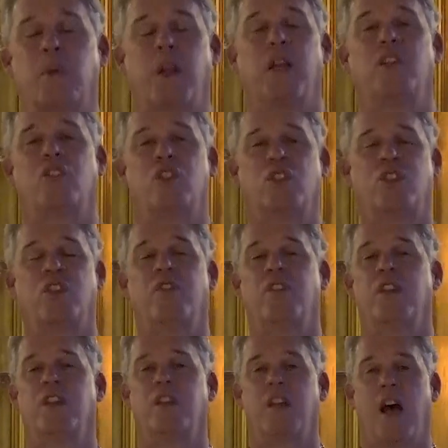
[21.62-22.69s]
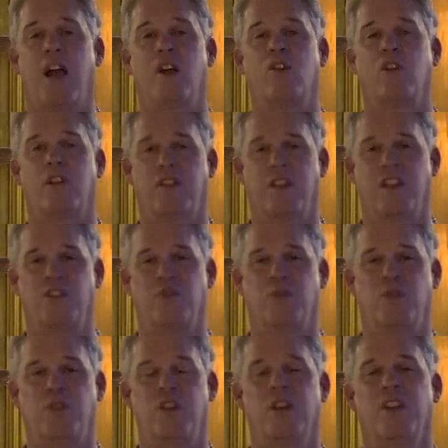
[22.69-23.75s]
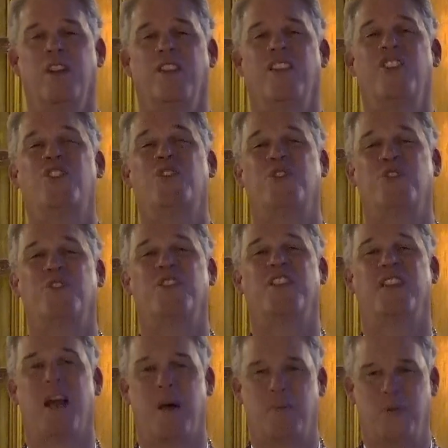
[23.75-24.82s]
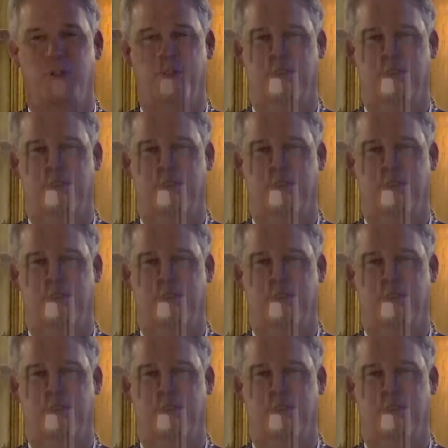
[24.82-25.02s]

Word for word: places in the entire Cathedral, the Children's Chapel.